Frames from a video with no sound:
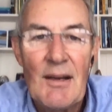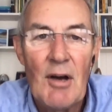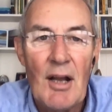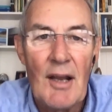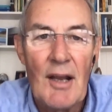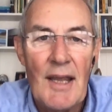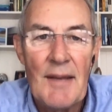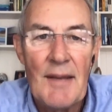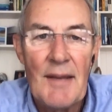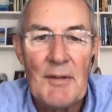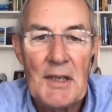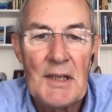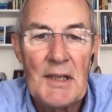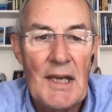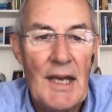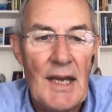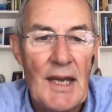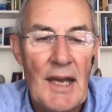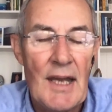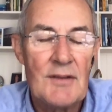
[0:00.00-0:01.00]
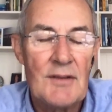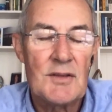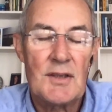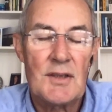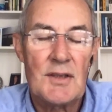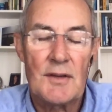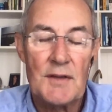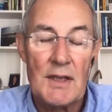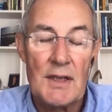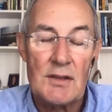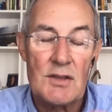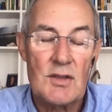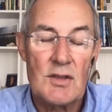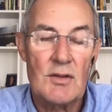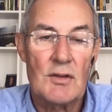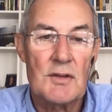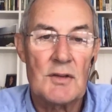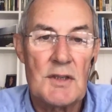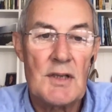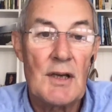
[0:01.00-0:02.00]
Well, Emma, and thanks
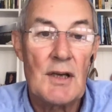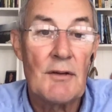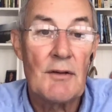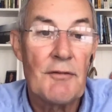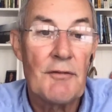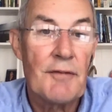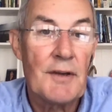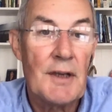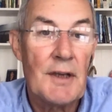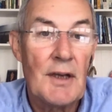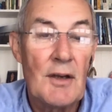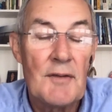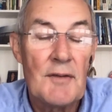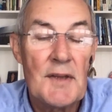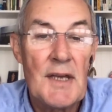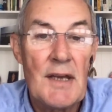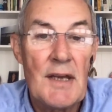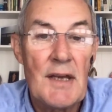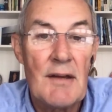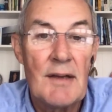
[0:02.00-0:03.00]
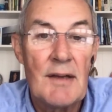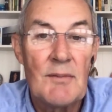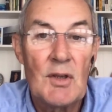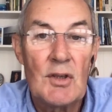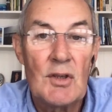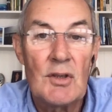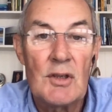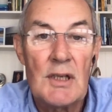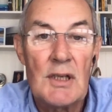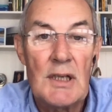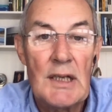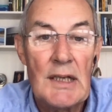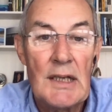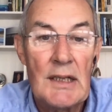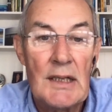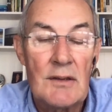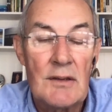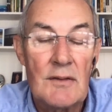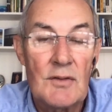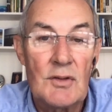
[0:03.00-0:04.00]
to yourself over there in Mallorca,
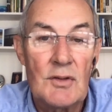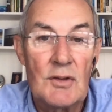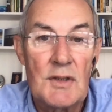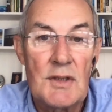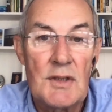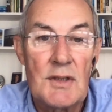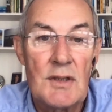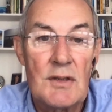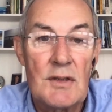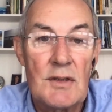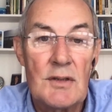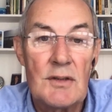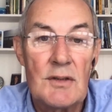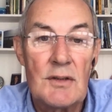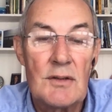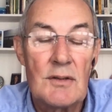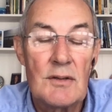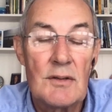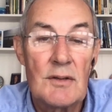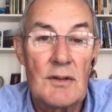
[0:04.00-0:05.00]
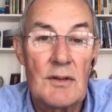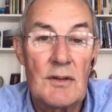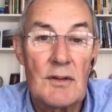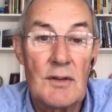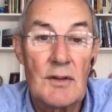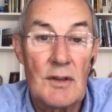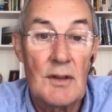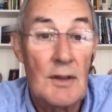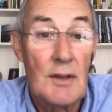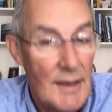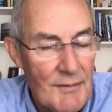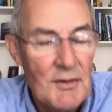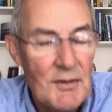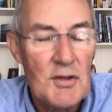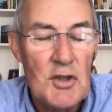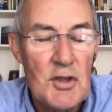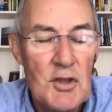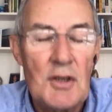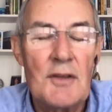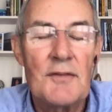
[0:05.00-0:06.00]
and of course to the
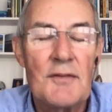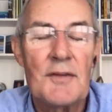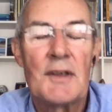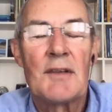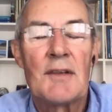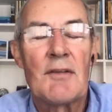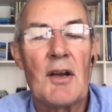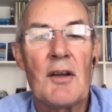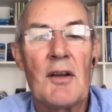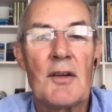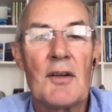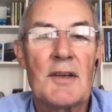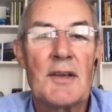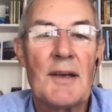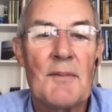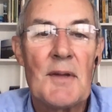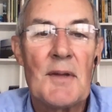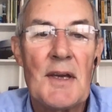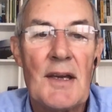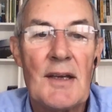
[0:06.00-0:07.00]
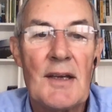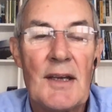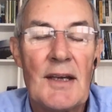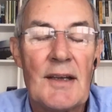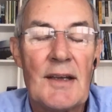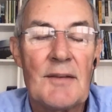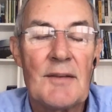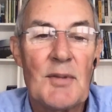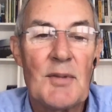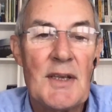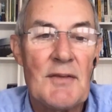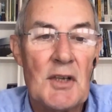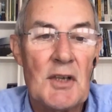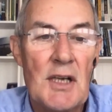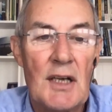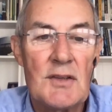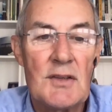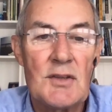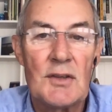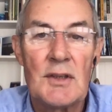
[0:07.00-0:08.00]
11th Duke of Rutland up there at Belvoir
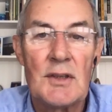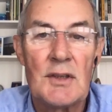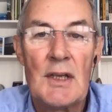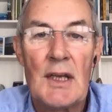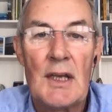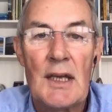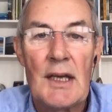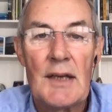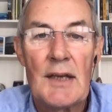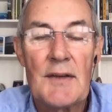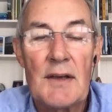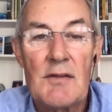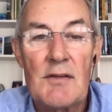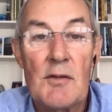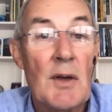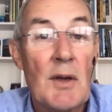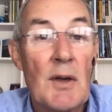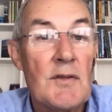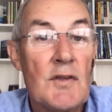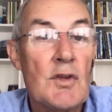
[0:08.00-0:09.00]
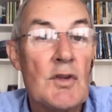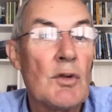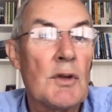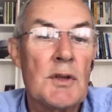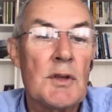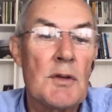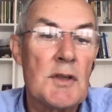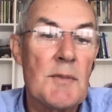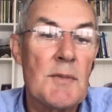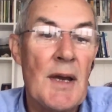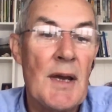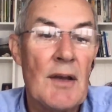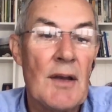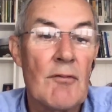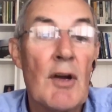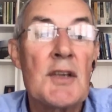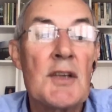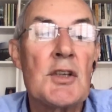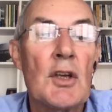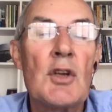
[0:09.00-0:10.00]
Castle. Thanks very much for talking to us
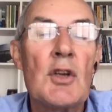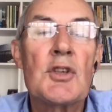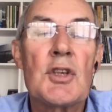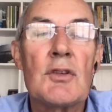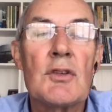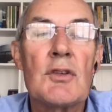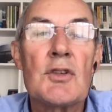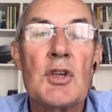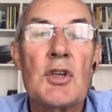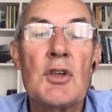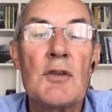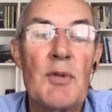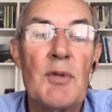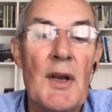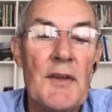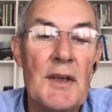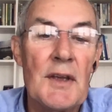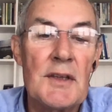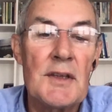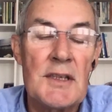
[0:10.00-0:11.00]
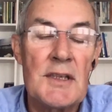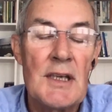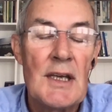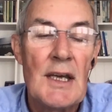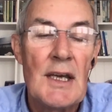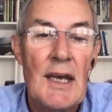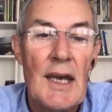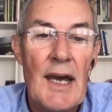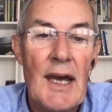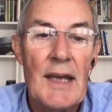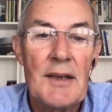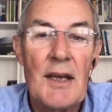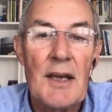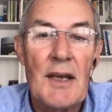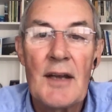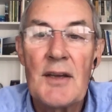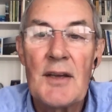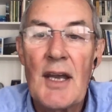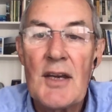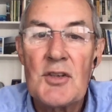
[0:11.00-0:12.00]
about Resolution, Two Brothers, and
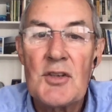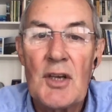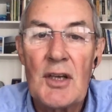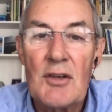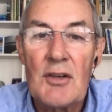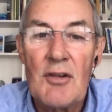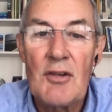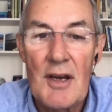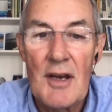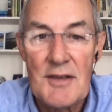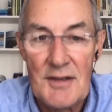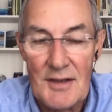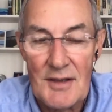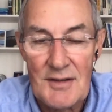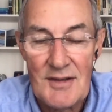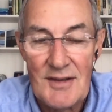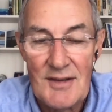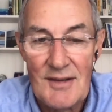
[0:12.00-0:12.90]
A Nation in Crisis.